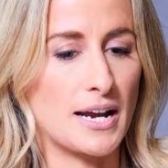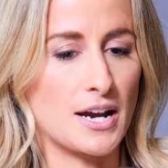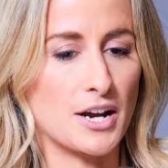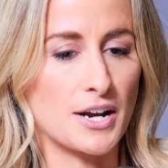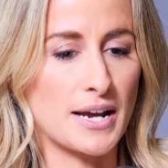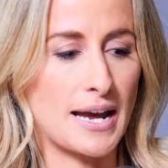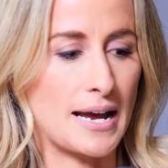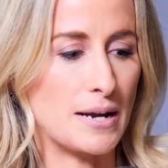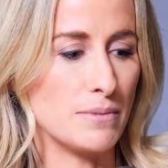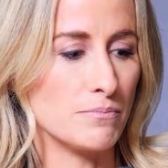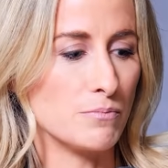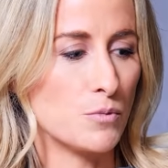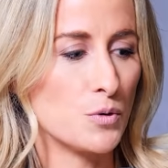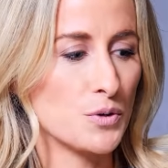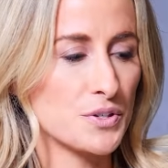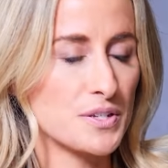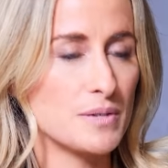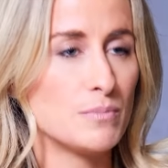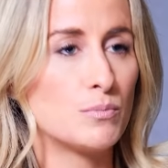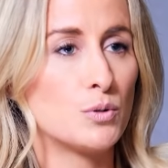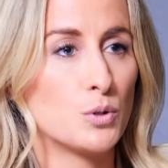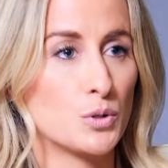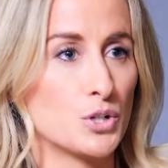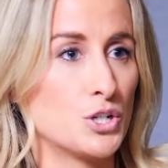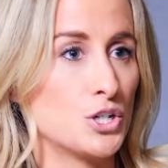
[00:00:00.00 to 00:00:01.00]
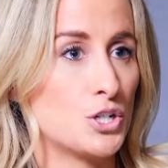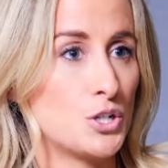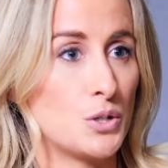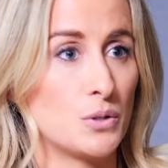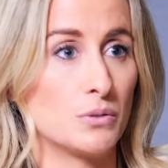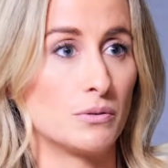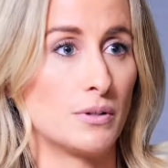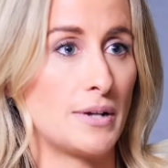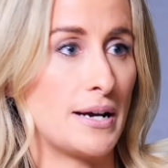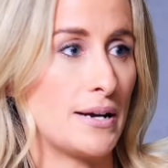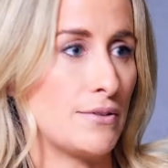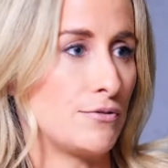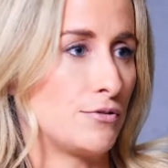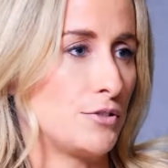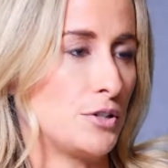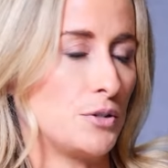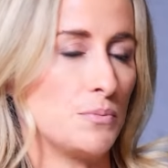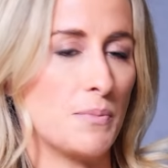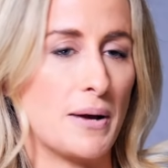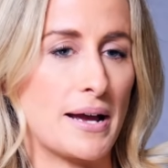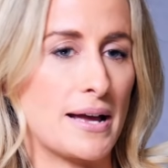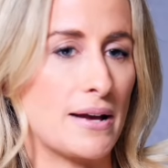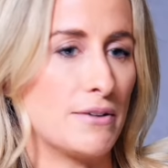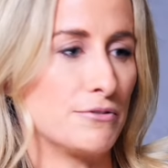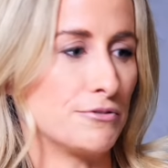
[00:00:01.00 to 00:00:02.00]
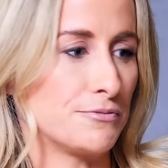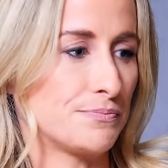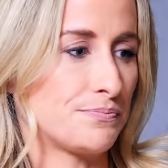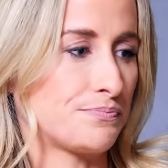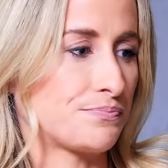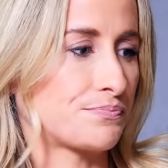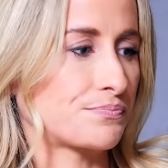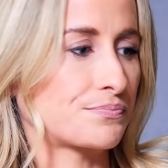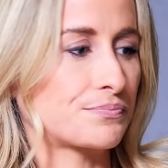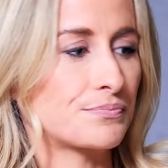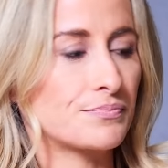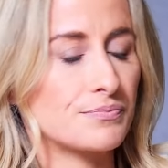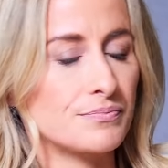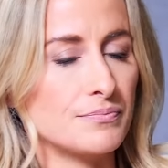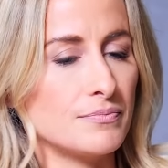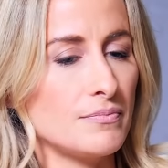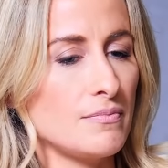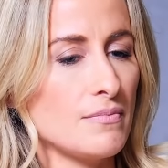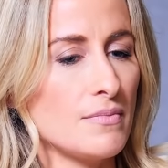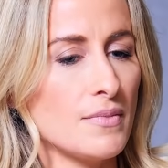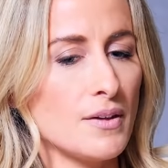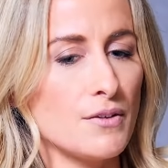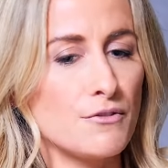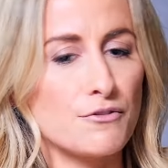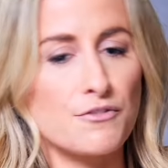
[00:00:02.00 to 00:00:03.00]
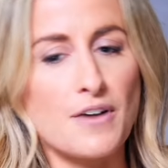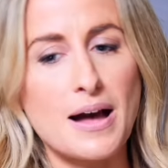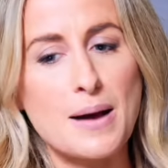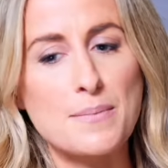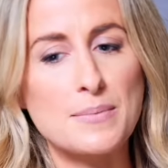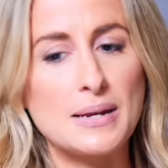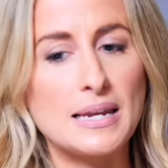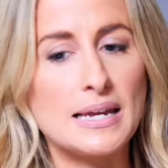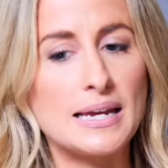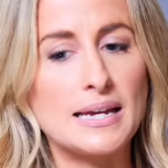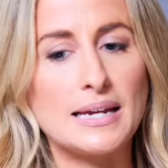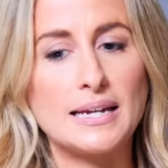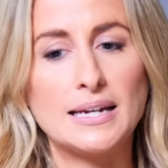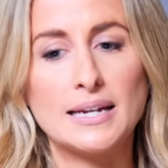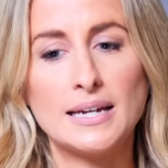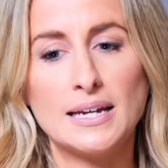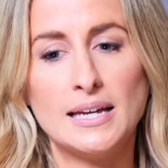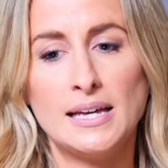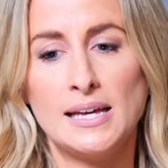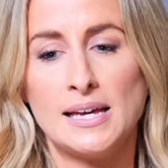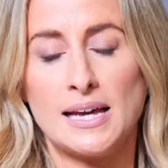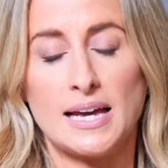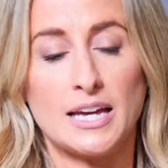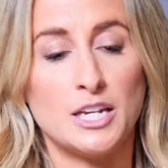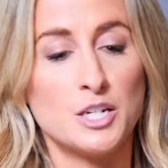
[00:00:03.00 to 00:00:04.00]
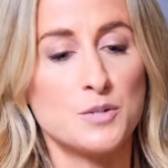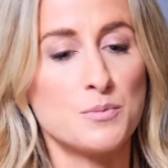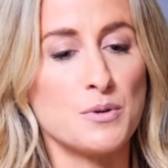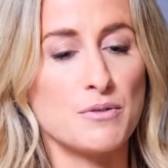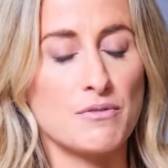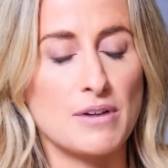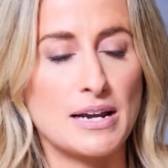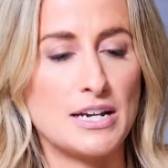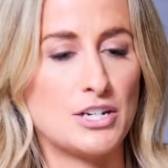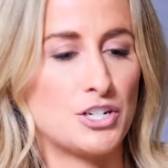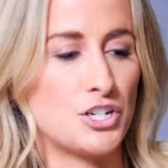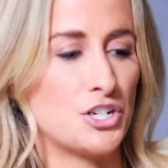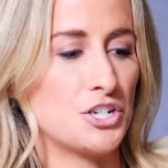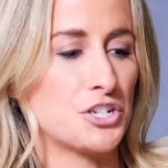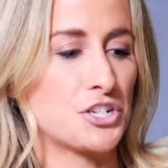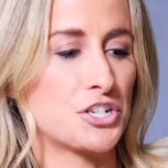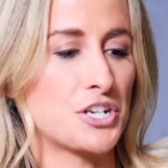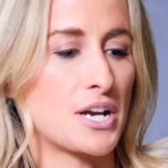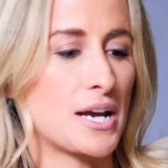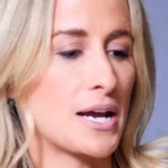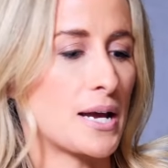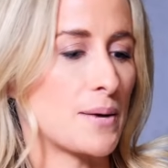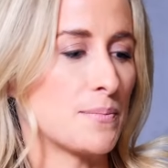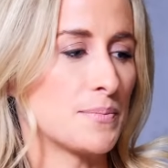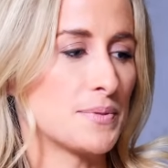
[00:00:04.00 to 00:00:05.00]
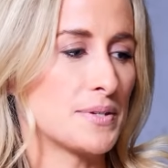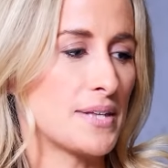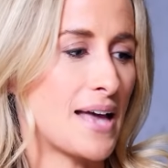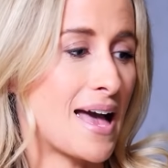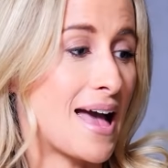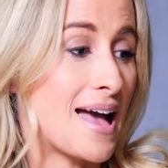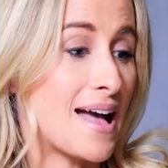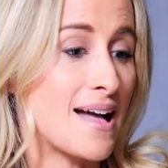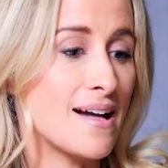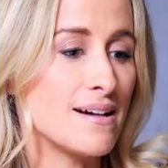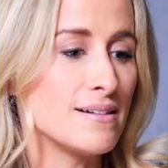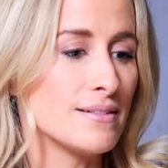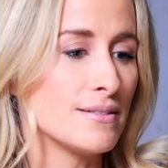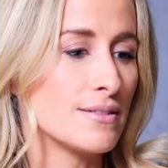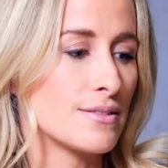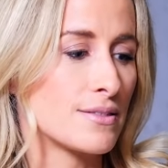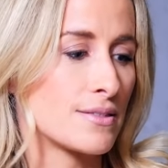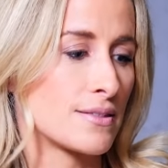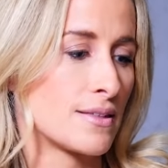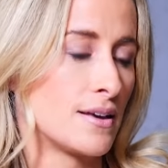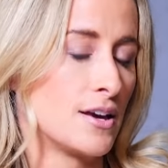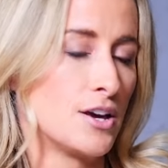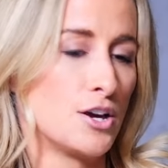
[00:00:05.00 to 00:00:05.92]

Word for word: at okay, what's important to you in your life. You might have family, intimate relationships, health,